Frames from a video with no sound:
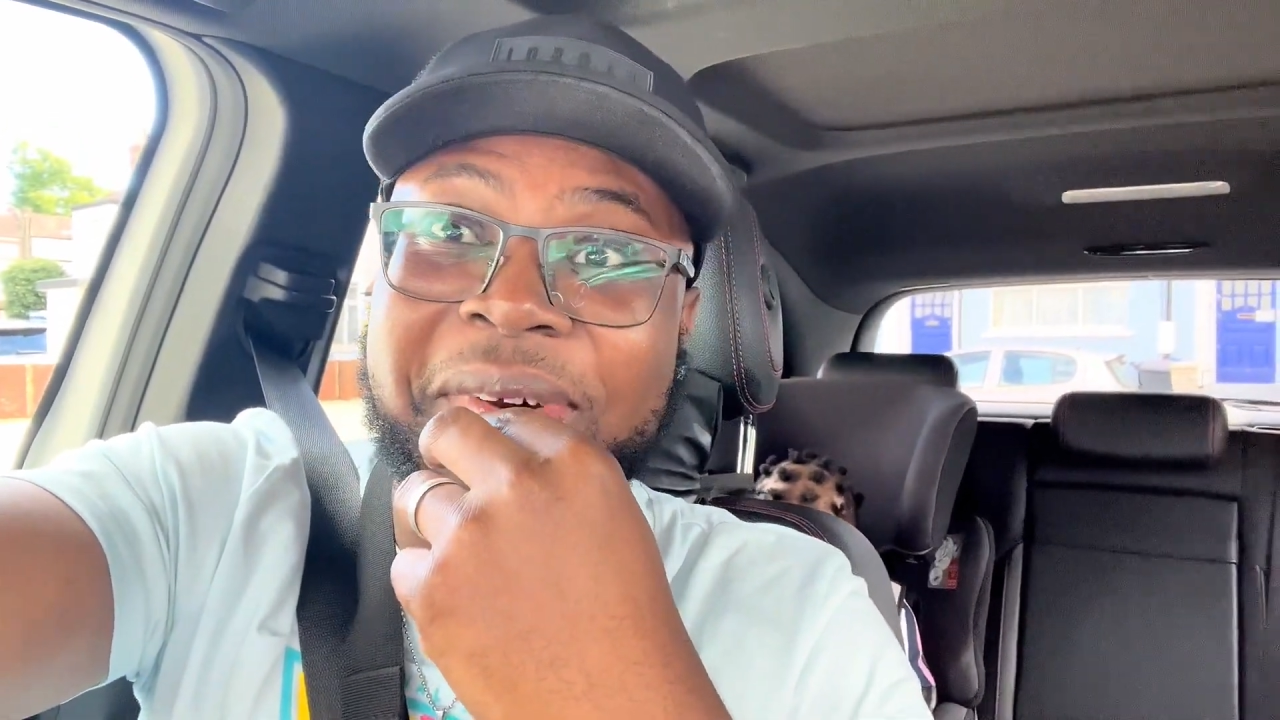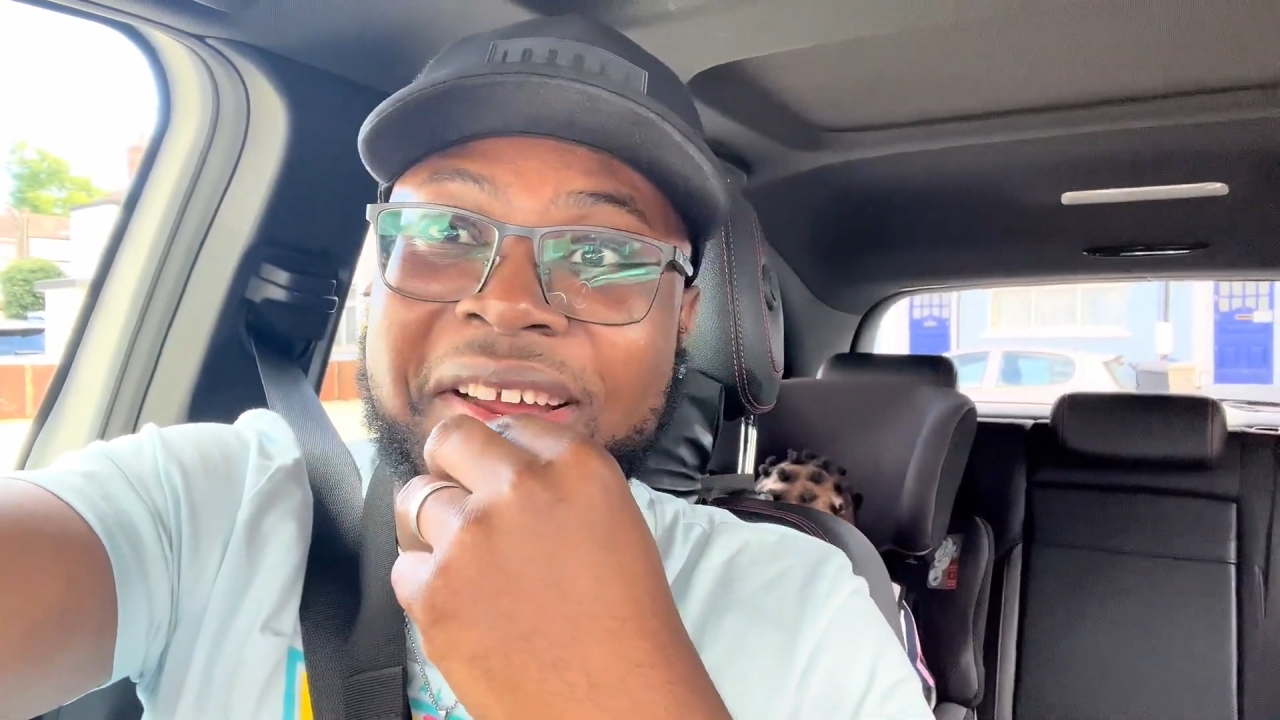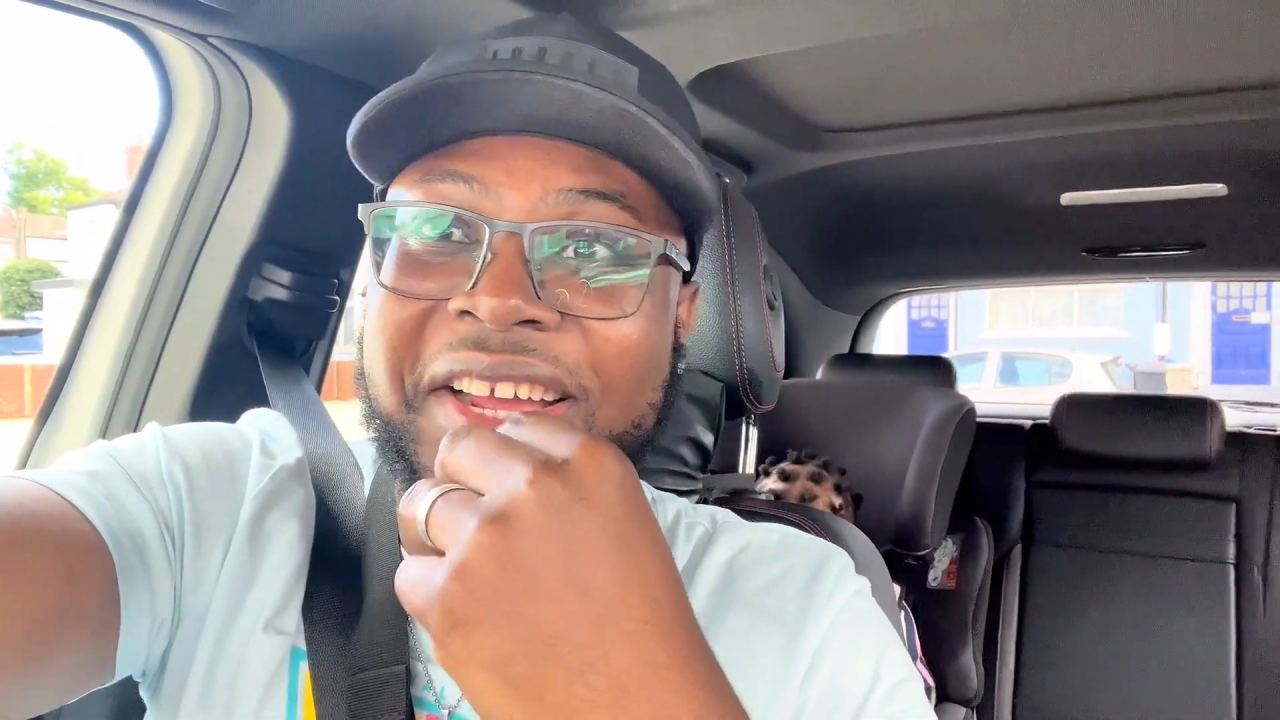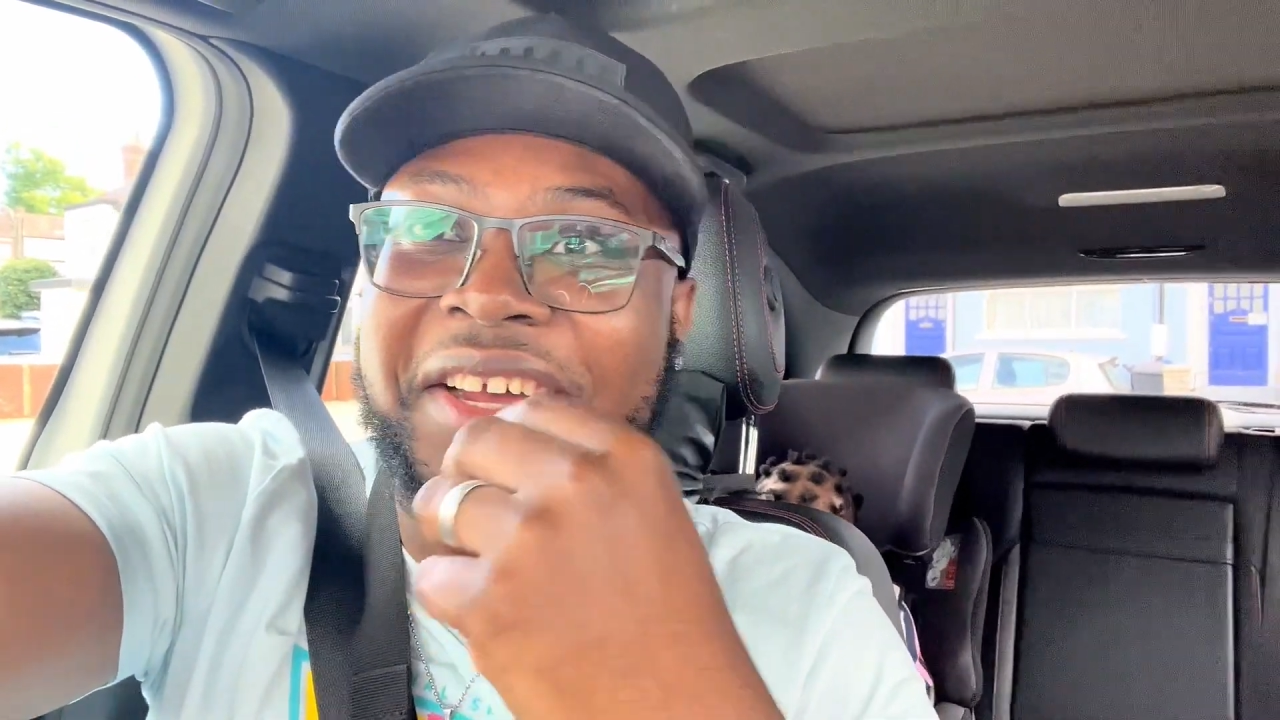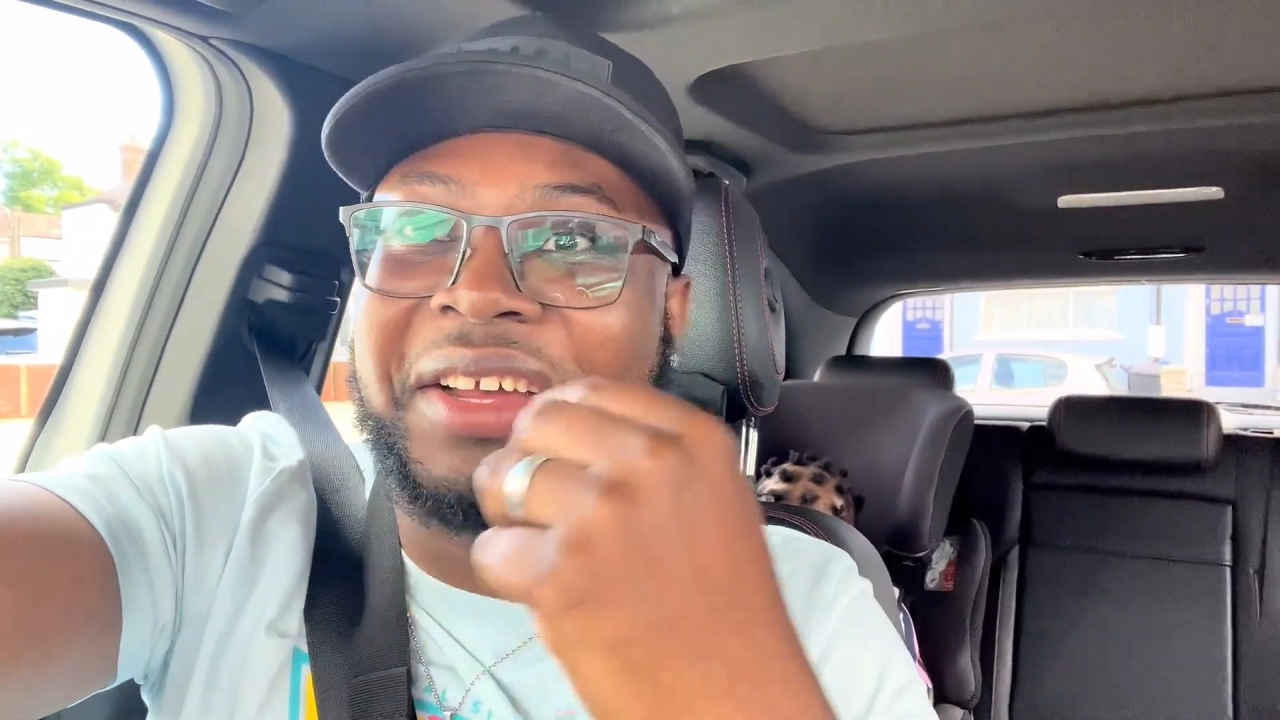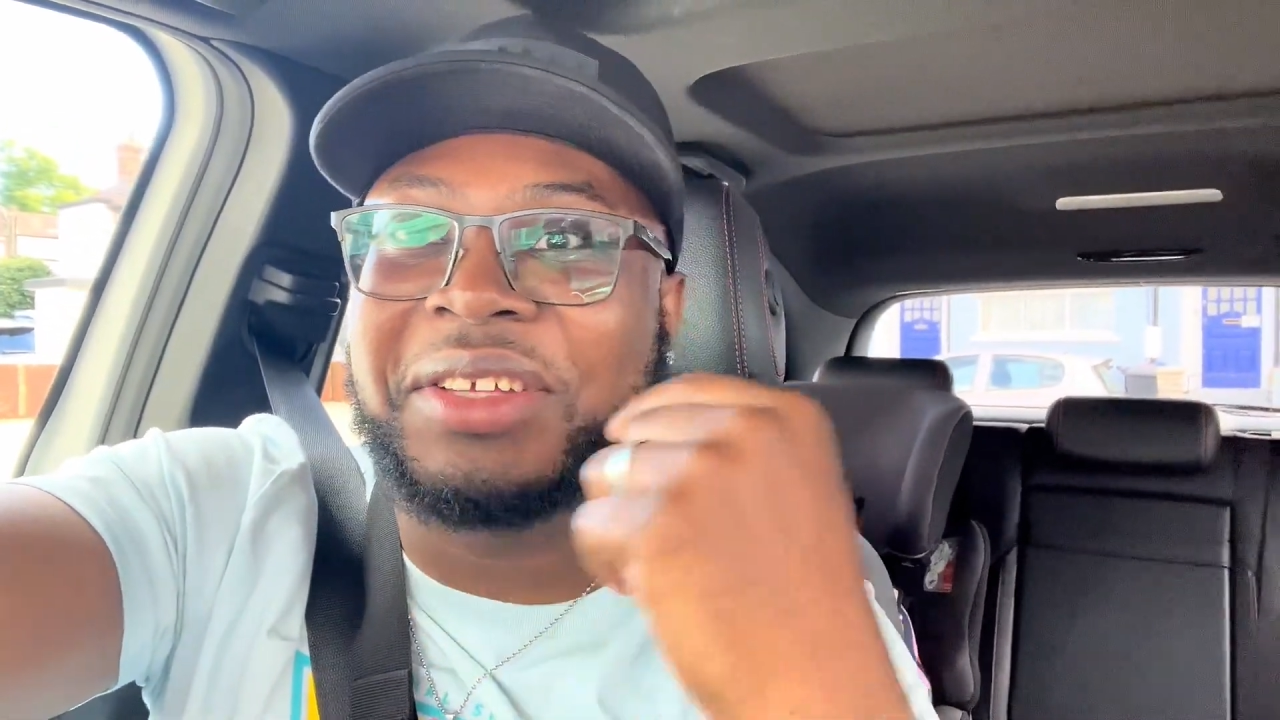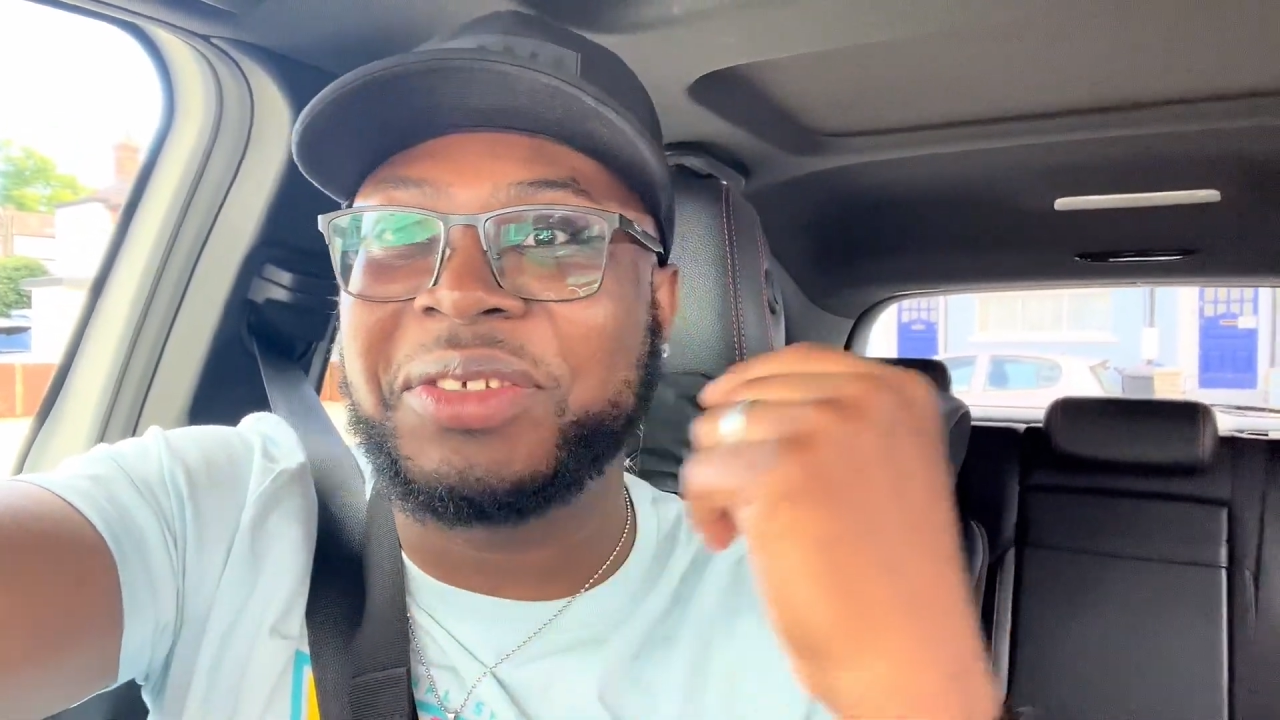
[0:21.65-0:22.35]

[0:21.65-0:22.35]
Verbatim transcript: prank her.